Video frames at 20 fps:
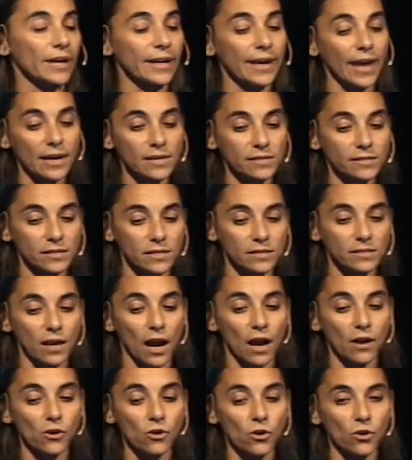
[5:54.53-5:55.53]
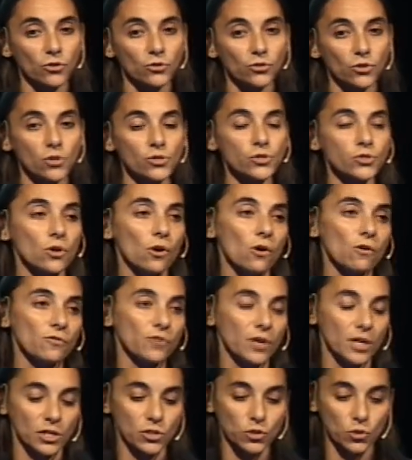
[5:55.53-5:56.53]
cases and controls of
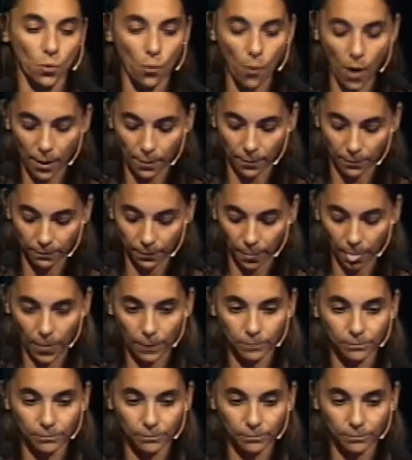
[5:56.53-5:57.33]
each one.